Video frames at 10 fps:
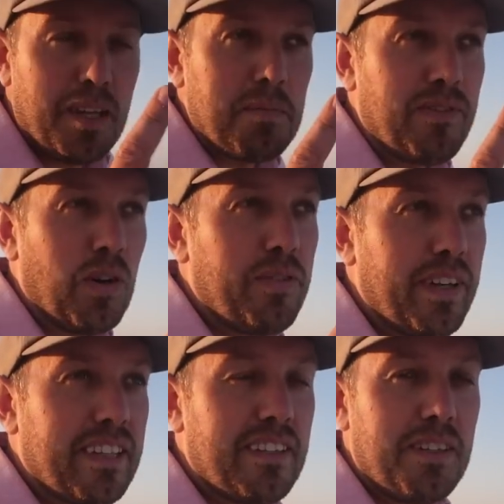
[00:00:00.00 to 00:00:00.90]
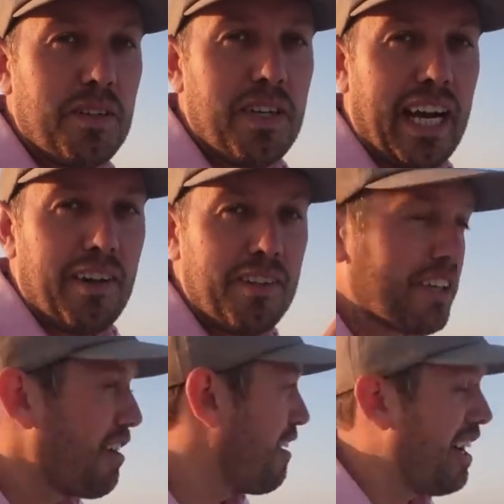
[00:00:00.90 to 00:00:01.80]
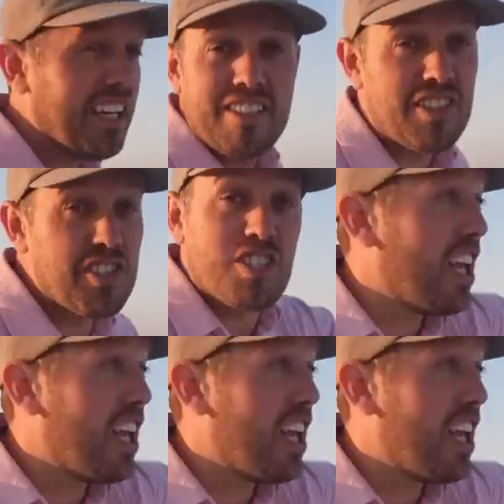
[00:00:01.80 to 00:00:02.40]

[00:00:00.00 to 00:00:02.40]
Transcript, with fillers: Number four thing to do out on the Great Rann is just